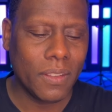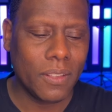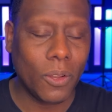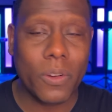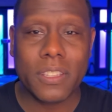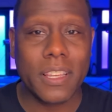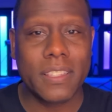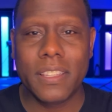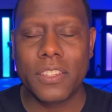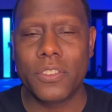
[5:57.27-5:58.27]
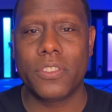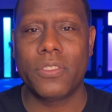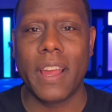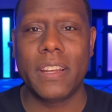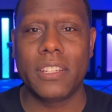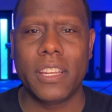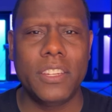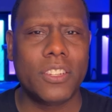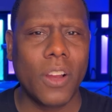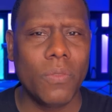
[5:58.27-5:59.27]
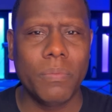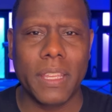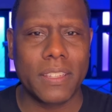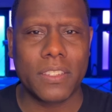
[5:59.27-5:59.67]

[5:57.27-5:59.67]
The Lord says, this is your strategy. He's shown me this